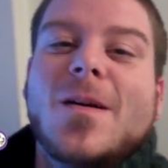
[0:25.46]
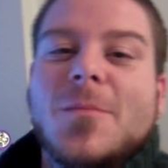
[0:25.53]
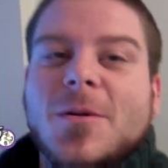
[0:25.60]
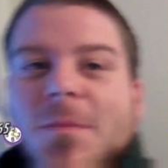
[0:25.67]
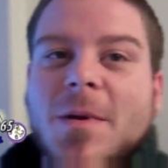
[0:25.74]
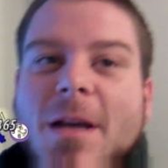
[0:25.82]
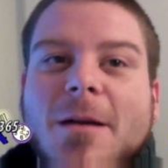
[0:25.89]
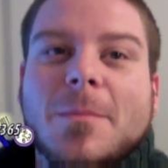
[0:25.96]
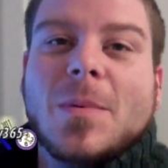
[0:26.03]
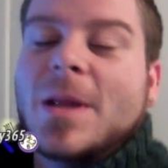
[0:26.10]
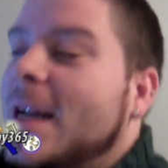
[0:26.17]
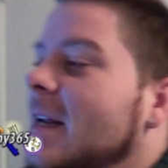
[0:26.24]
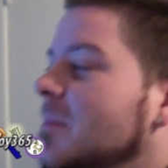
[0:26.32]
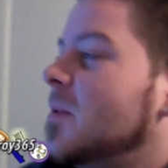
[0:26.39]
I'm going to be
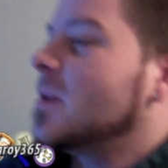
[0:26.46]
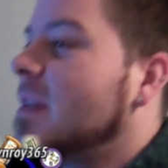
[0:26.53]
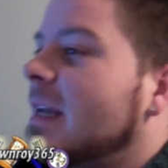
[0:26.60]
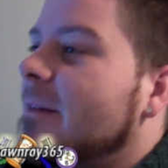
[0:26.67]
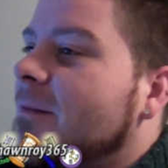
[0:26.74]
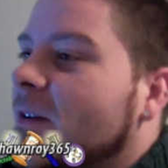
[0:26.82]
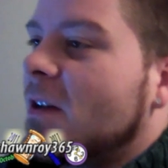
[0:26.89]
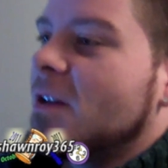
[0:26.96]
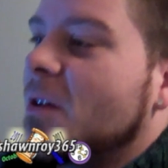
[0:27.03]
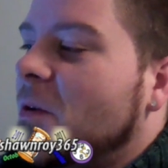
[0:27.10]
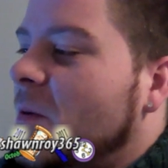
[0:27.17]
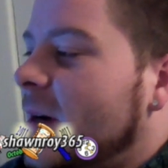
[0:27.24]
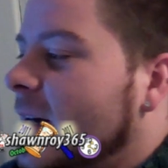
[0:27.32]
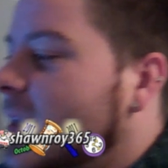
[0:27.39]
complaining about that for a
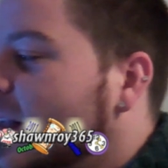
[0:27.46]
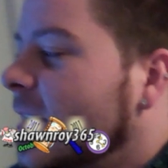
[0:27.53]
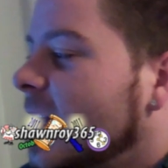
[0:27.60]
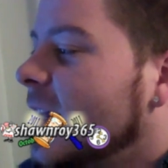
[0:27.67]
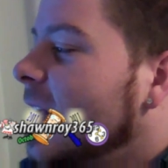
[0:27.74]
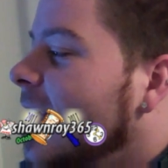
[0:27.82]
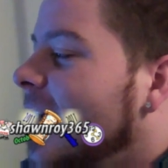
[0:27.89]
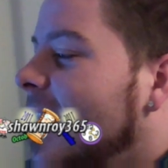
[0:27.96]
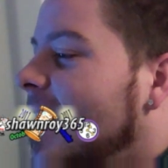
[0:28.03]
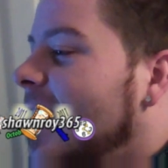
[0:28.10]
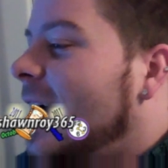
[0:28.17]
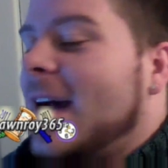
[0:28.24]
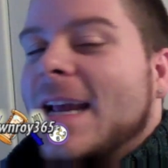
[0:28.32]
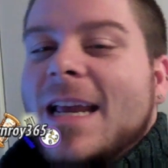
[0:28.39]
little while. Uh,
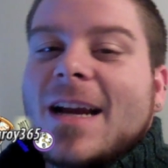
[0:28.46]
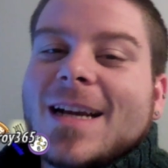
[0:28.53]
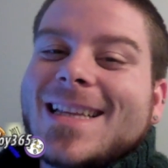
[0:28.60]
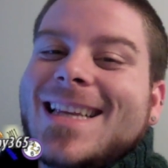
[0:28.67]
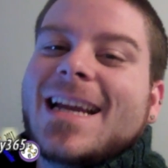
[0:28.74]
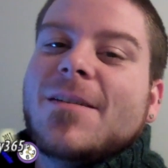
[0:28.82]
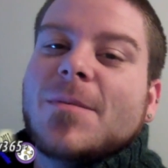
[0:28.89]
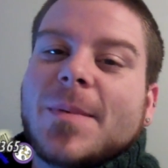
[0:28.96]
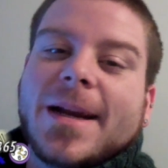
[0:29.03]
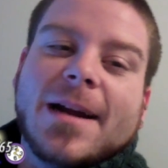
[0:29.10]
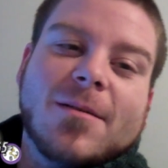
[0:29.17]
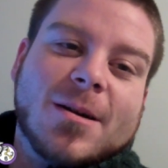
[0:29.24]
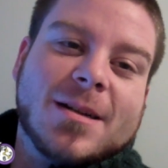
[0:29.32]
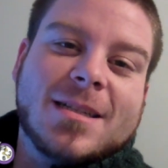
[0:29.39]
I guarantee everybody
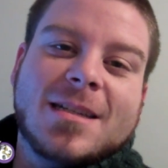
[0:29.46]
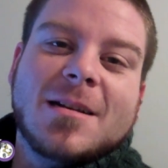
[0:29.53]
at work's